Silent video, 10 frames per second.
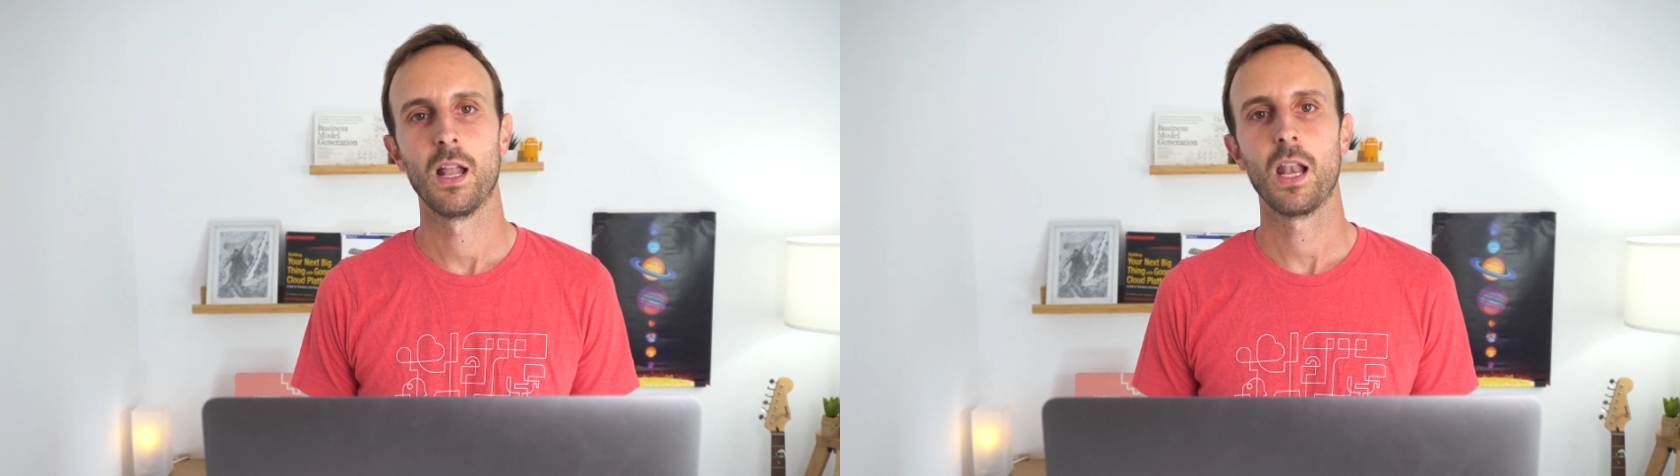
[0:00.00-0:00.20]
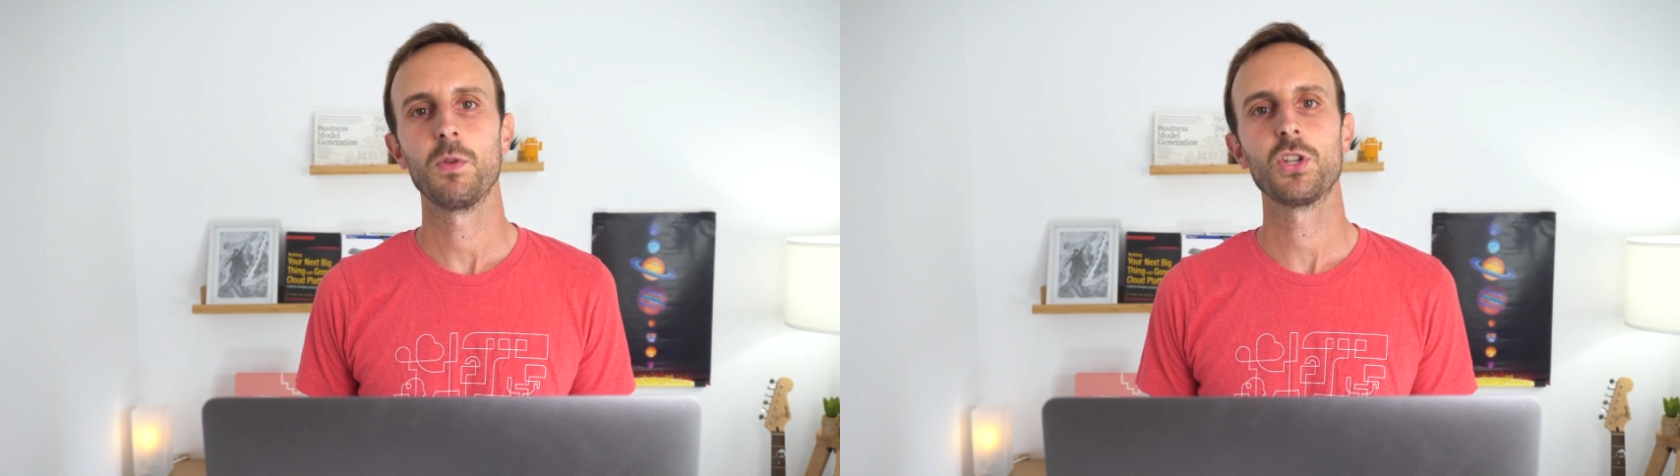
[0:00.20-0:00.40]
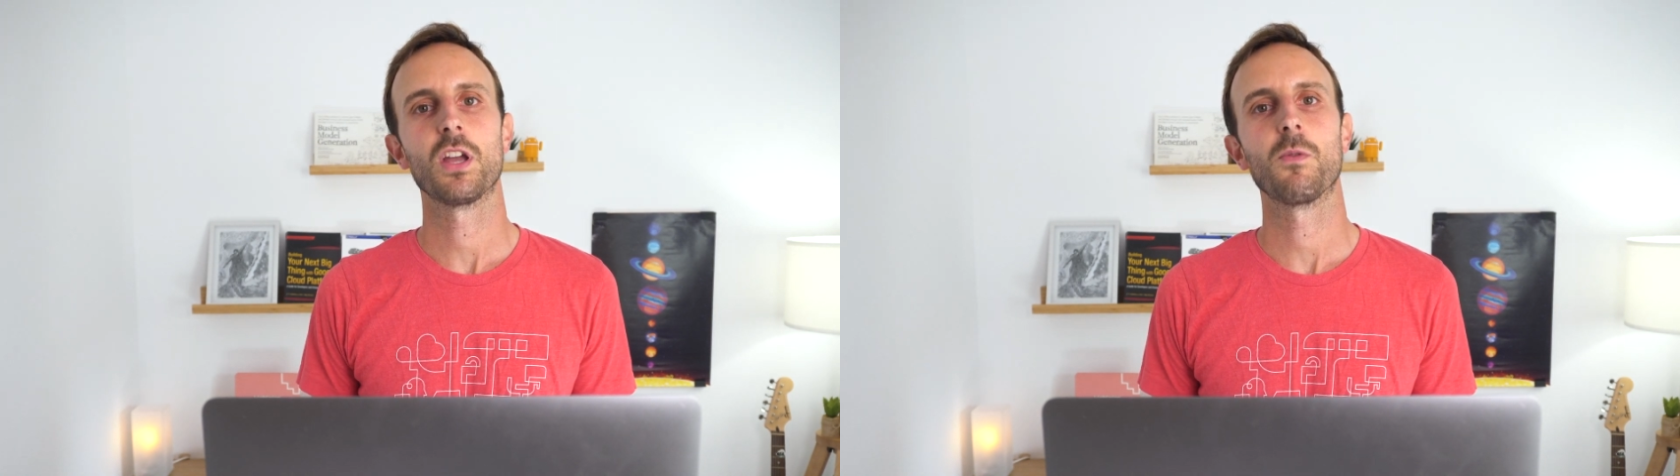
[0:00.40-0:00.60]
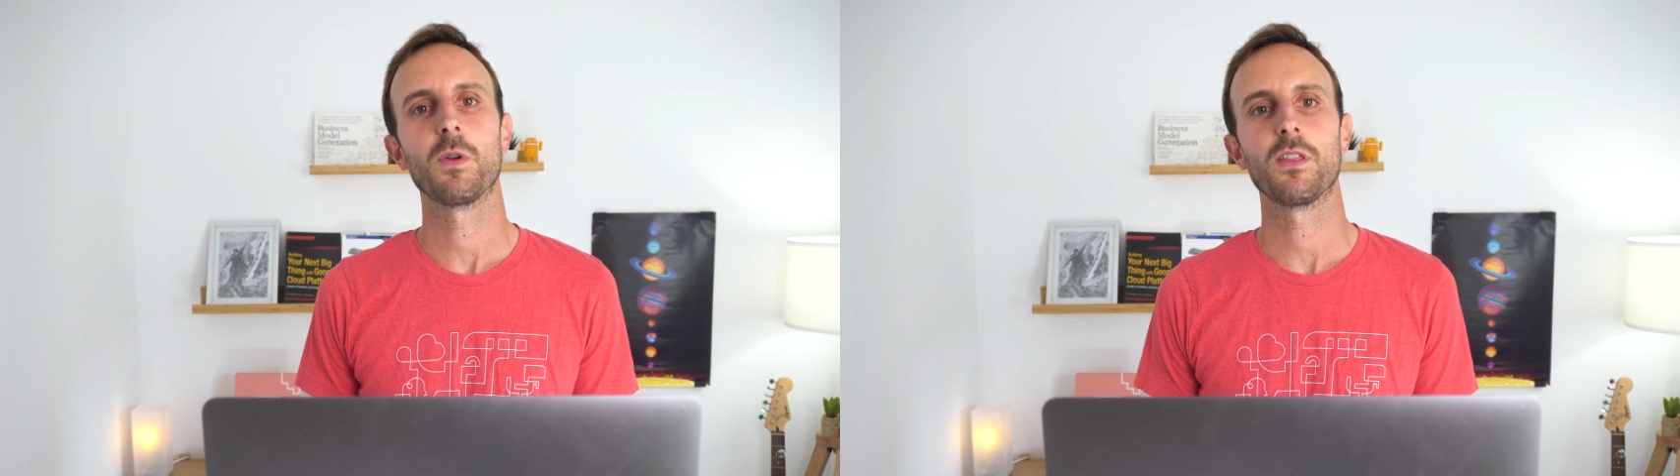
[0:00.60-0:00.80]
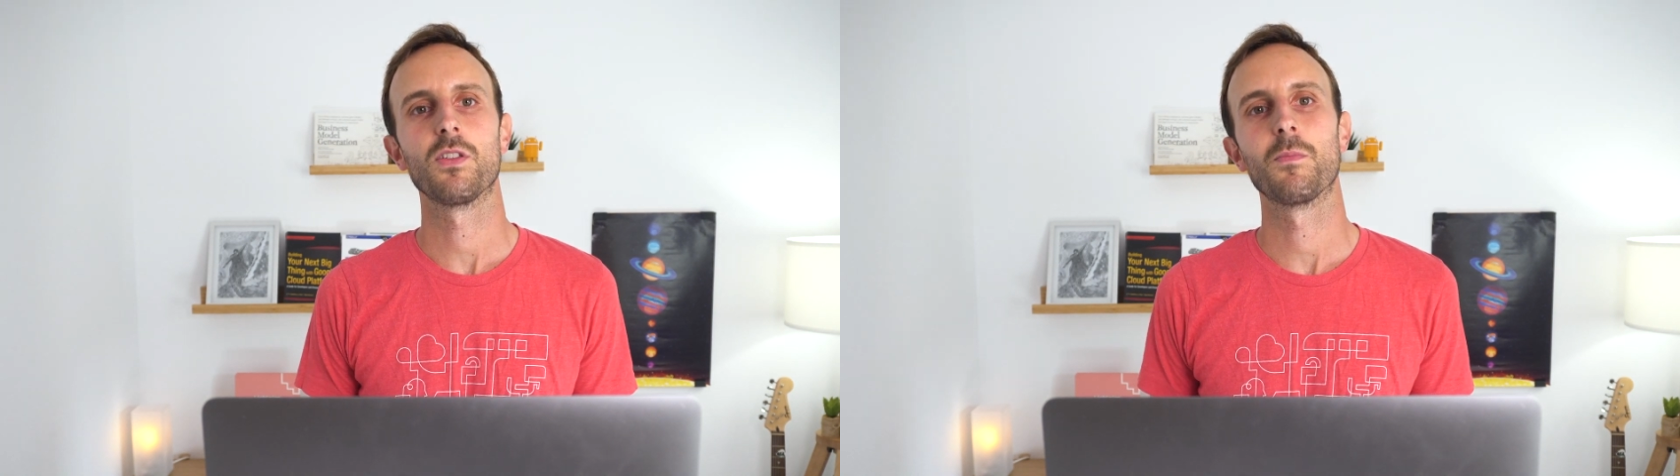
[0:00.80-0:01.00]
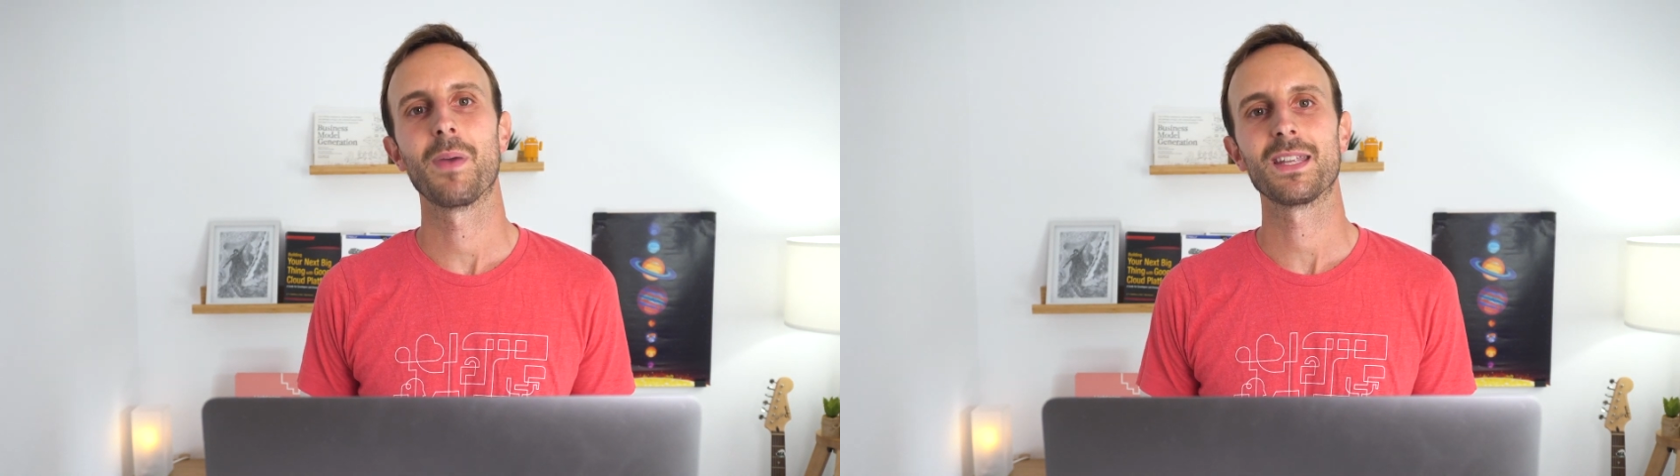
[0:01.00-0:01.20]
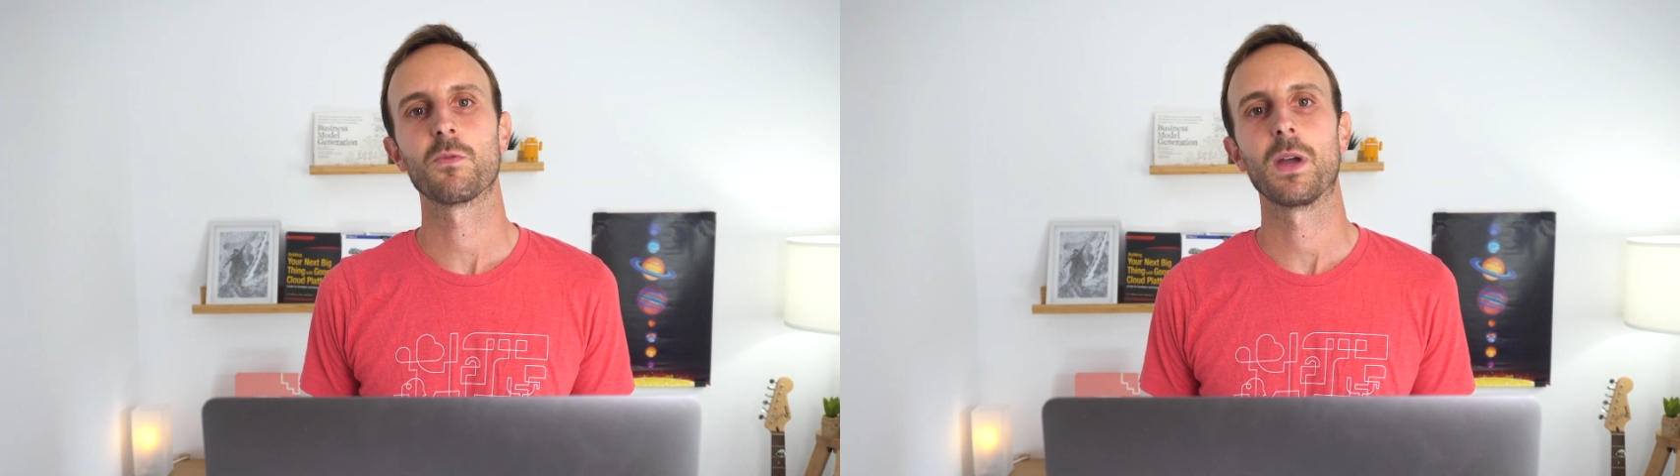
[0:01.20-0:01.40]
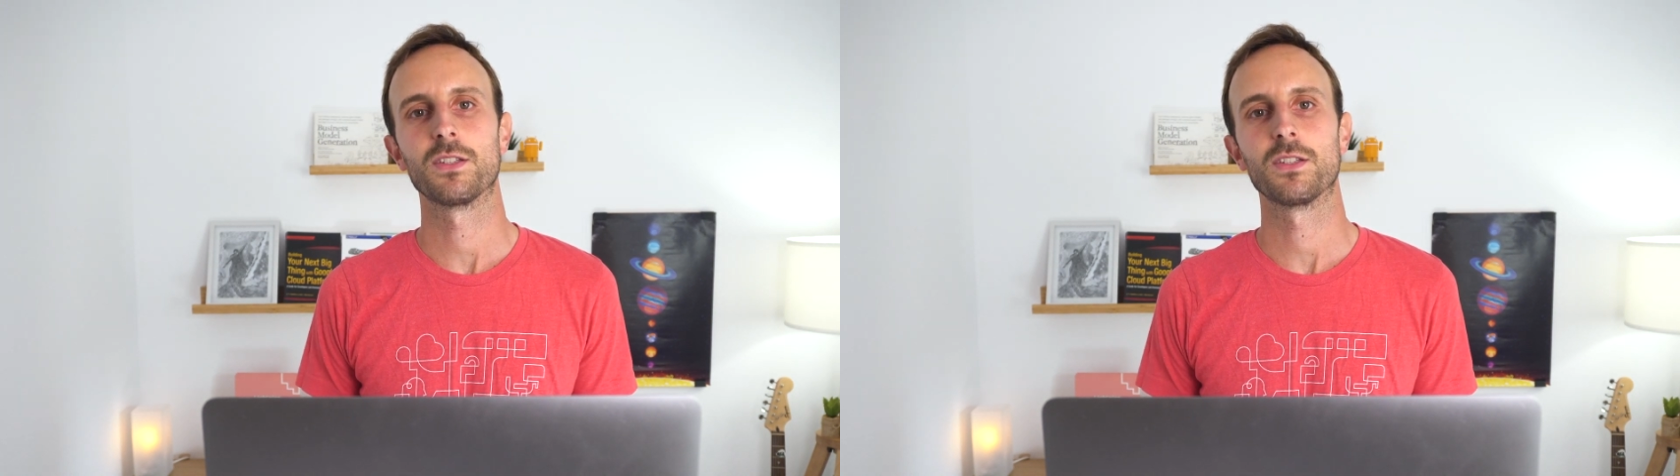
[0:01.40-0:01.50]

Let me share with you the best way